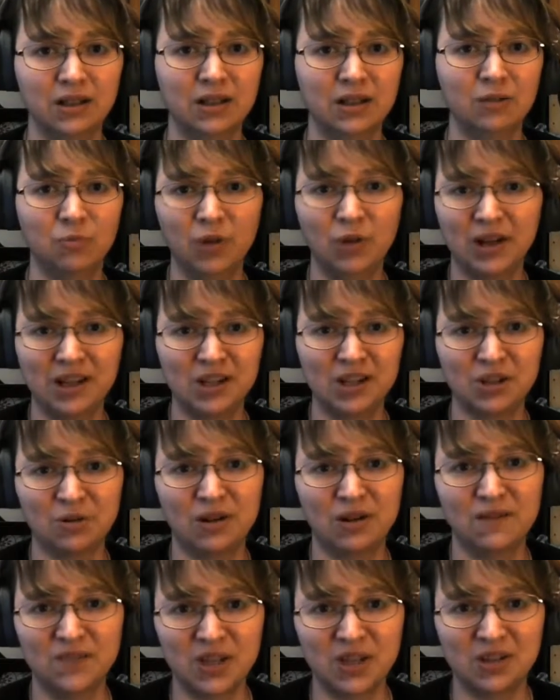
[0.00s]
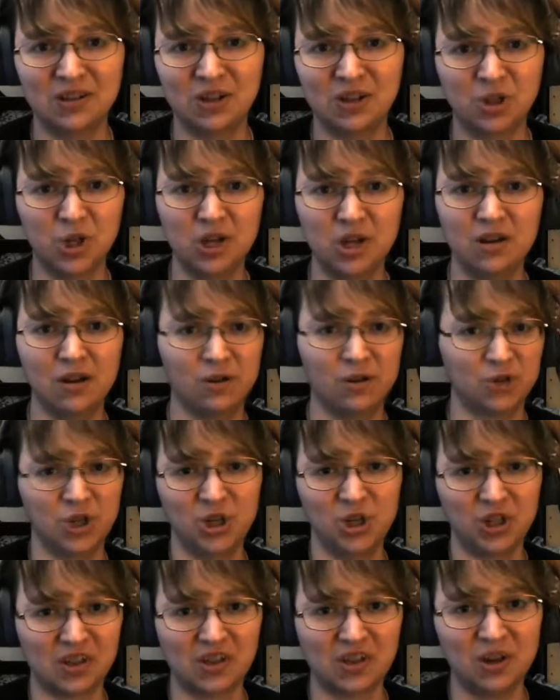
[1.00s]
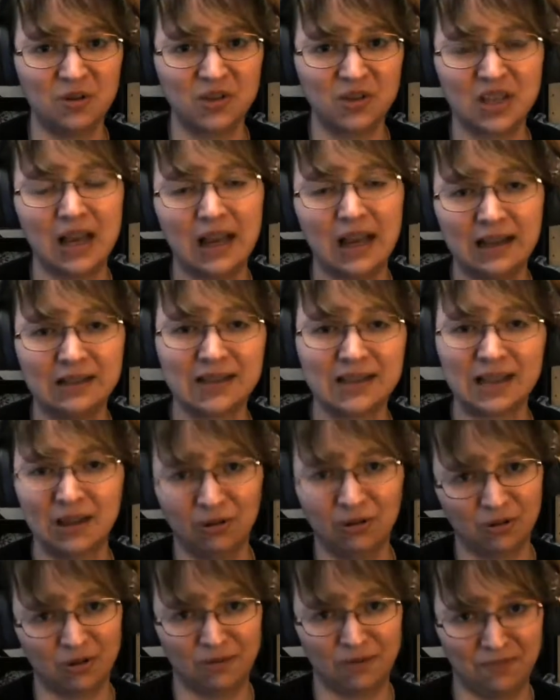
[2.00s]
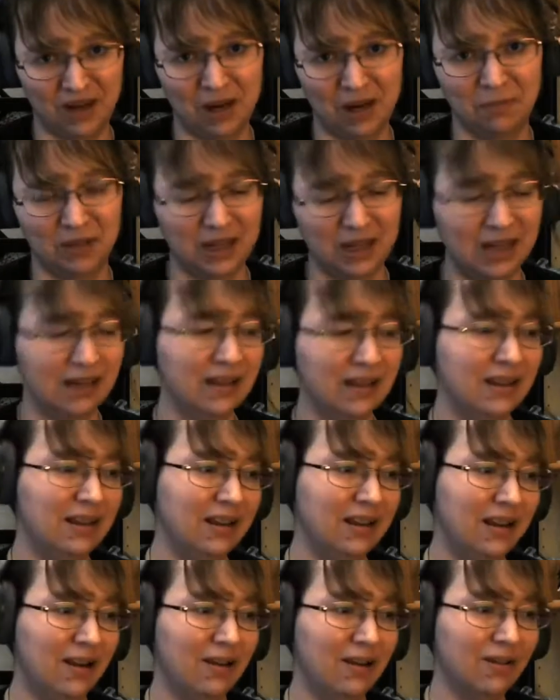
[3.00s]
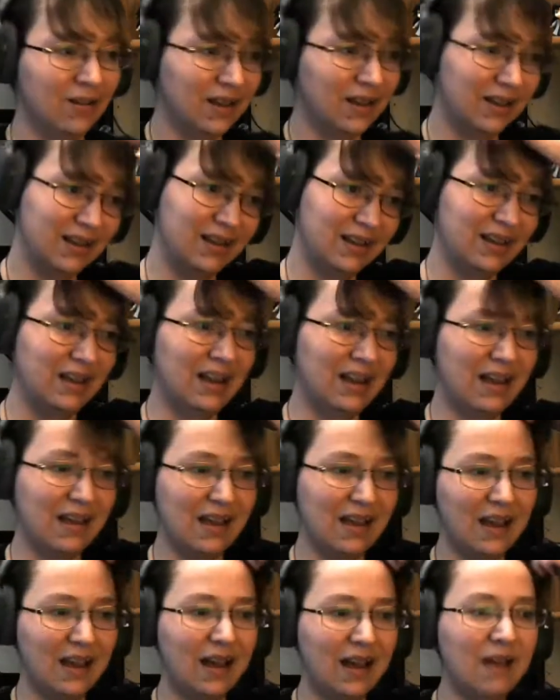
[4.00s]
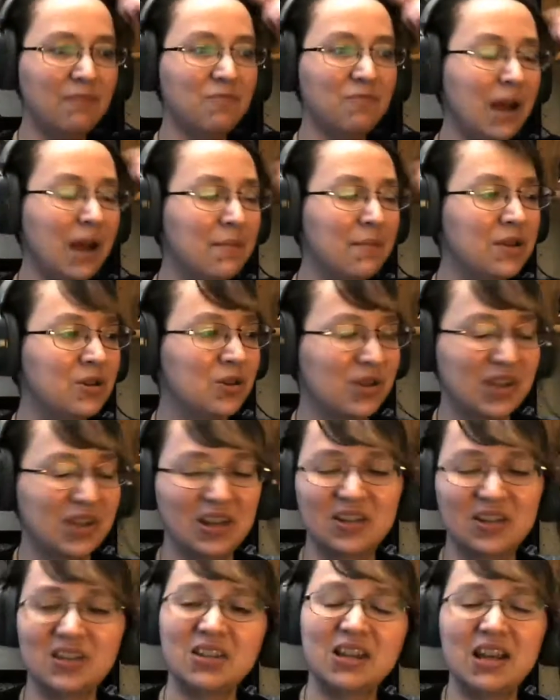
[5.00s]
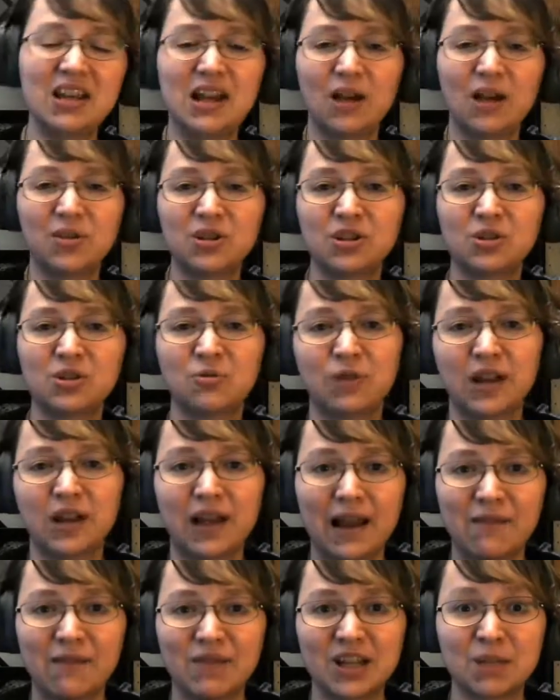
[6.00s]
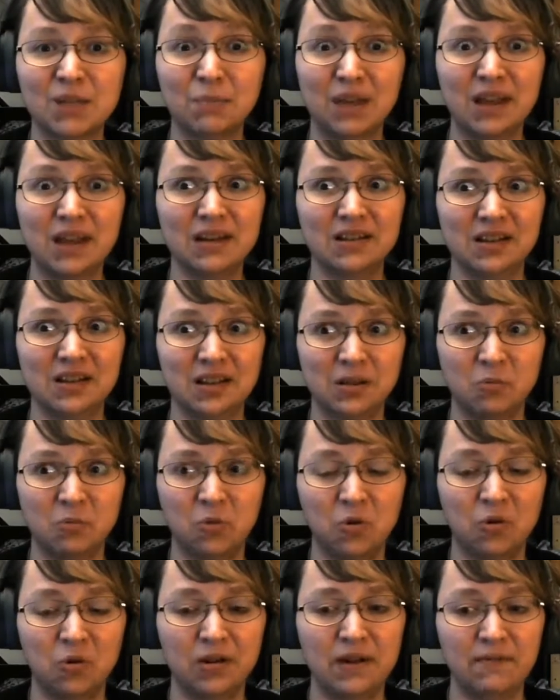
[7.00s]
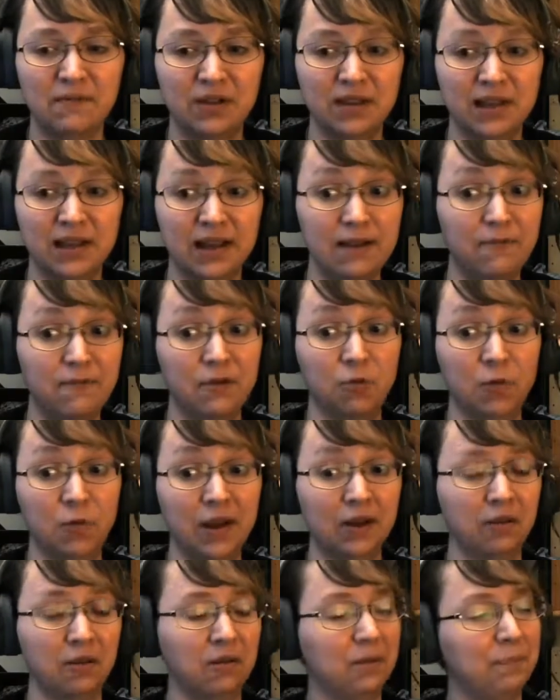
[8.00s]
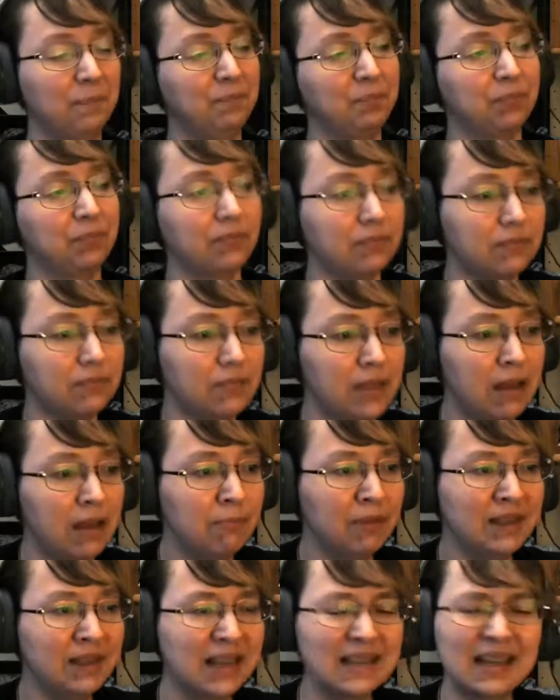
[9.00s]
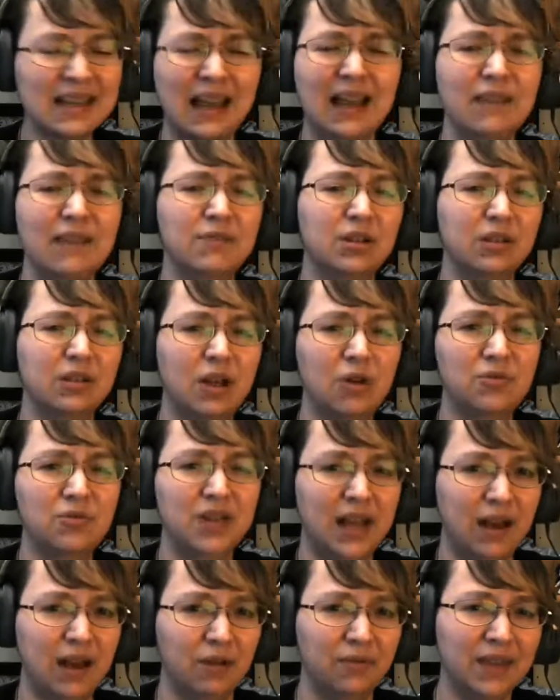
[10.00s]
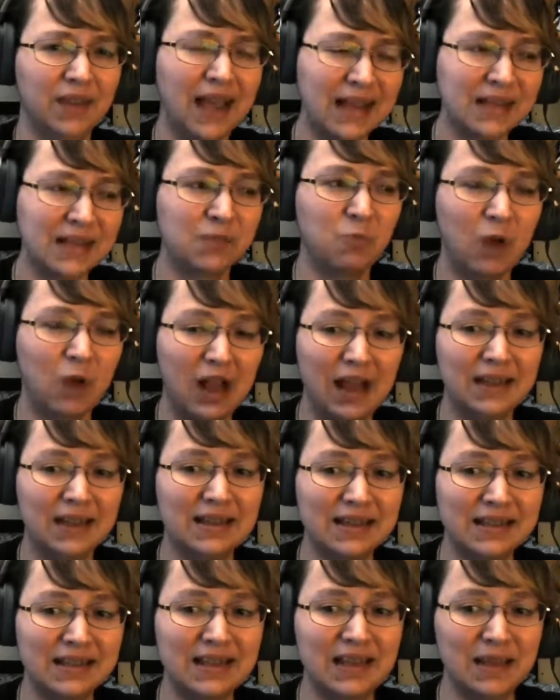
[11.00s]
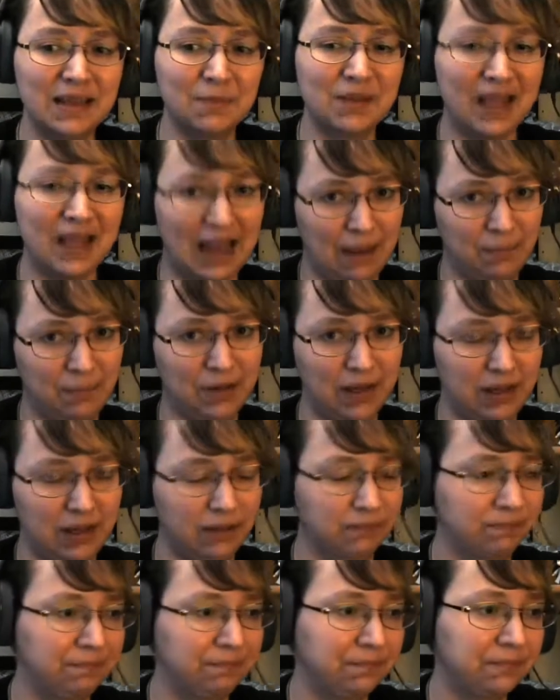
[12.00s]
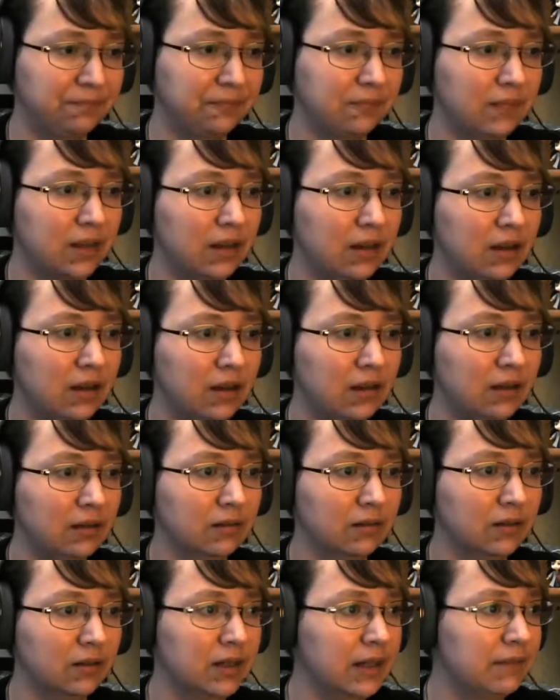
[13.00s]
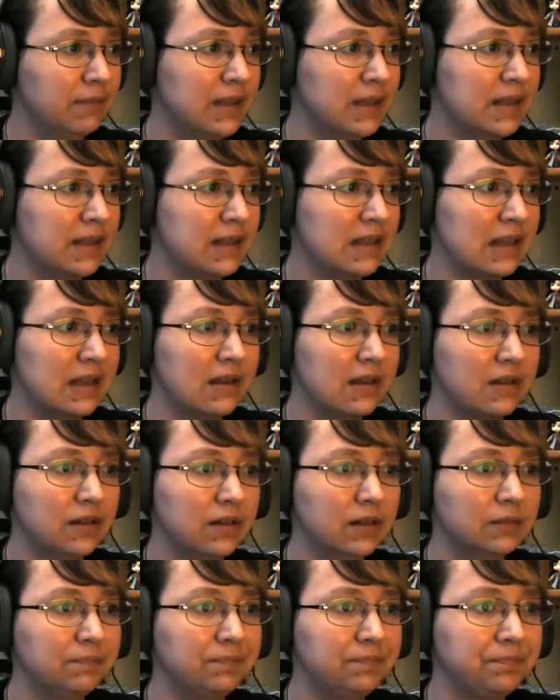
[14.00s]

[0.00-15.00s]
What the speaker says: what history of this does she know? She just knows the Huns killed her family, I'm interested to see how this story kind of explains this war and everything, and if it will. But that's kind of a lowdown. That's why this keeps happening. Alright, let's see here.